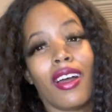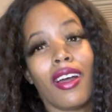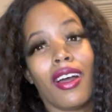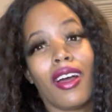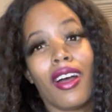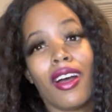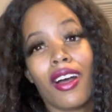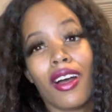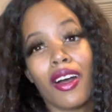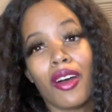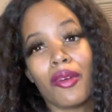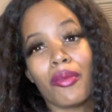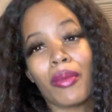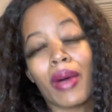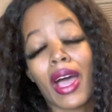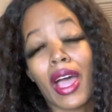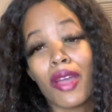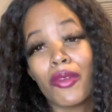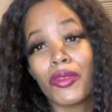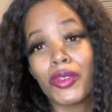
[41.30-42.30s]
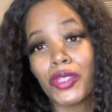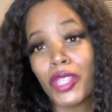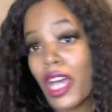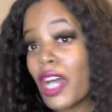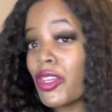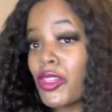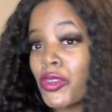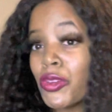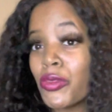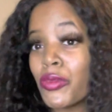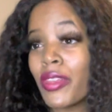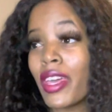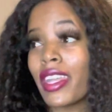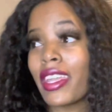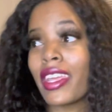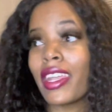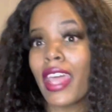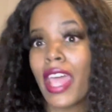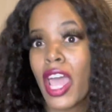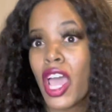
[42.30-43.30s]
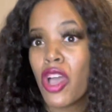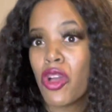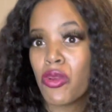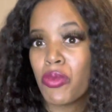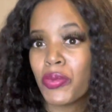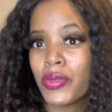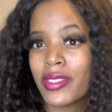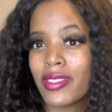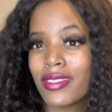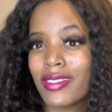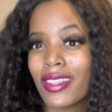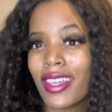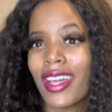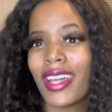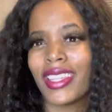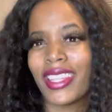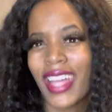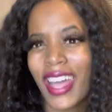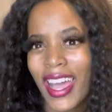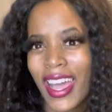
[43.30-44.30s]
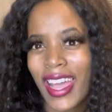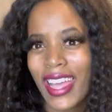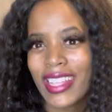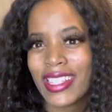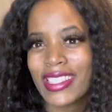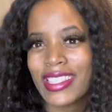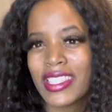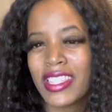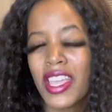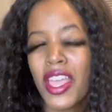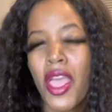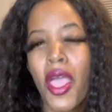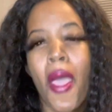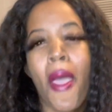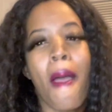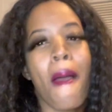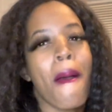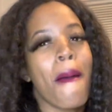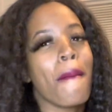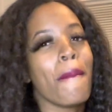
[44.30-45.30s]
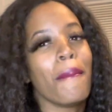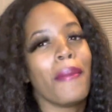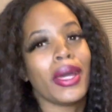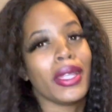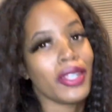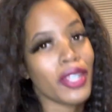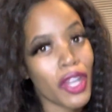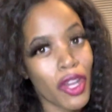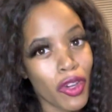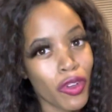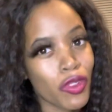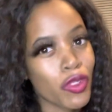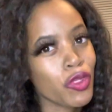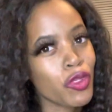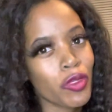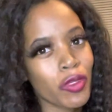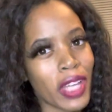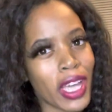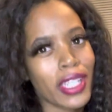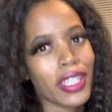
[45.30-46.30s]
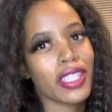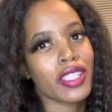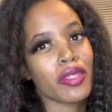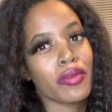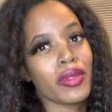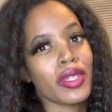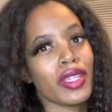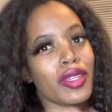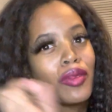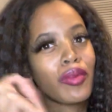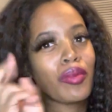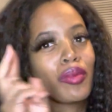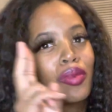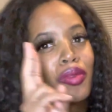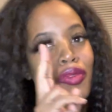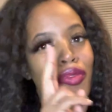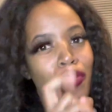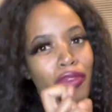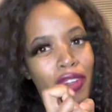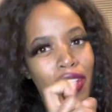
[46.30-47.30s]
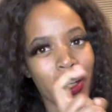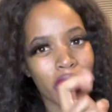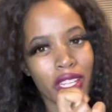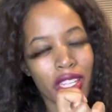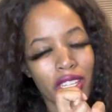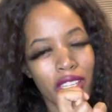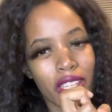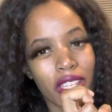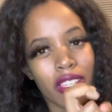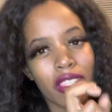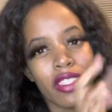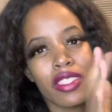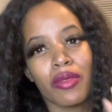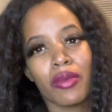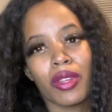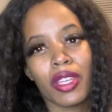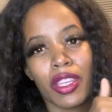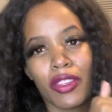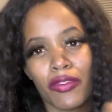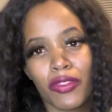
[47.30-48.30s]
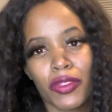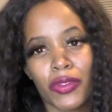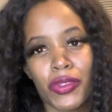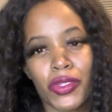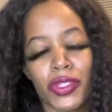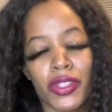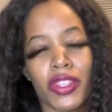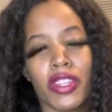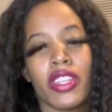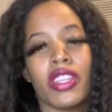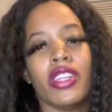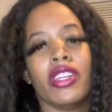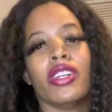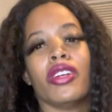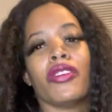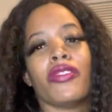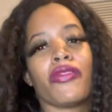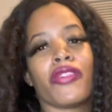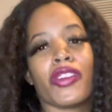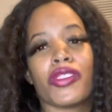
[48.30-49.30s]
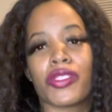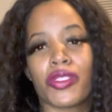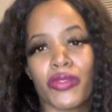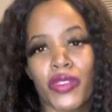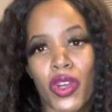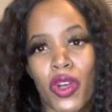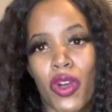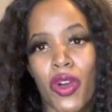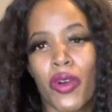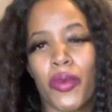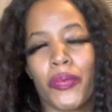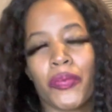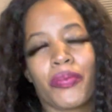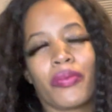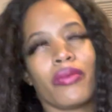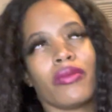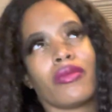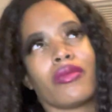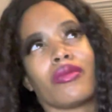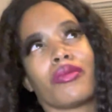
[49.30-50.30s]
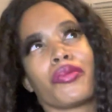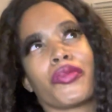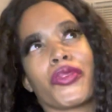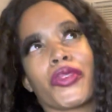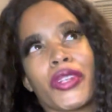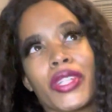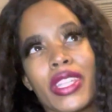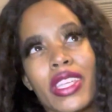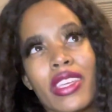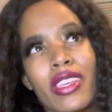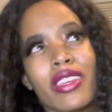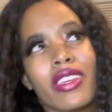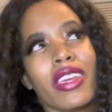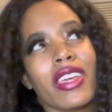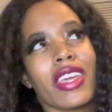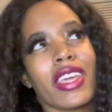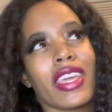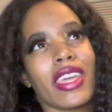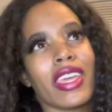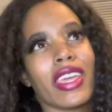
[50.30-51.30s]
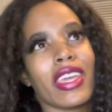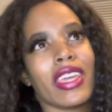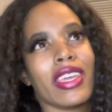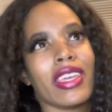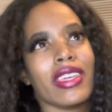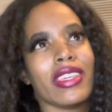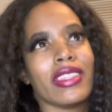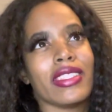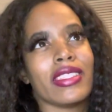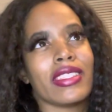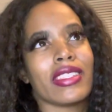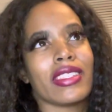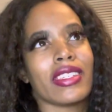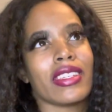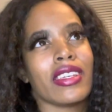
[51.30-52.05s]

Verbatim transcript: um, i will tell you that it helps a lot but no you do not need to be pretty to be an influencer first of all pretty is